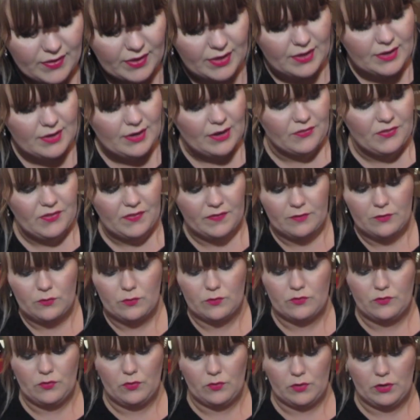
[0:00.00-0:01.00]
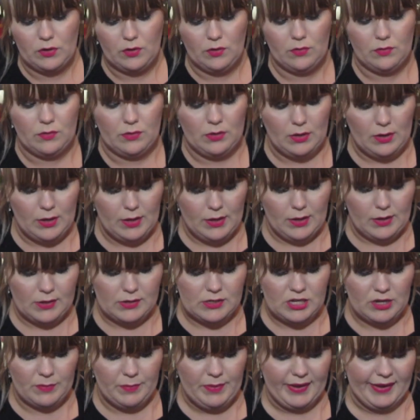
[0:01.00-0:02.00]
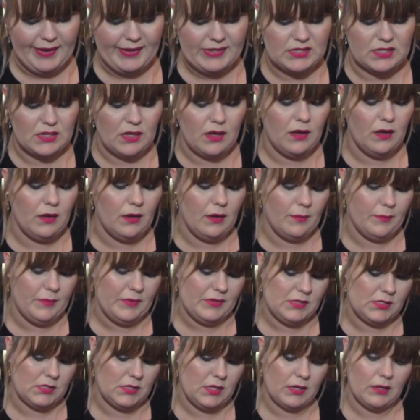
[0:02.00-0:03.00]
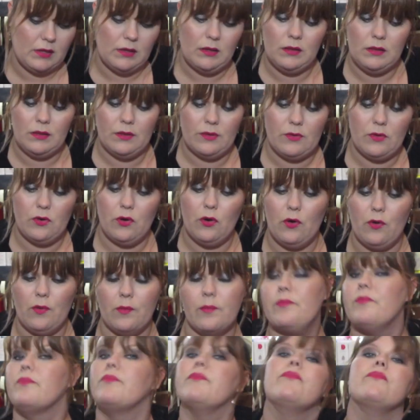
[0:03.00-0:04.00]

then I thought this was too cute to pass up. It's like a little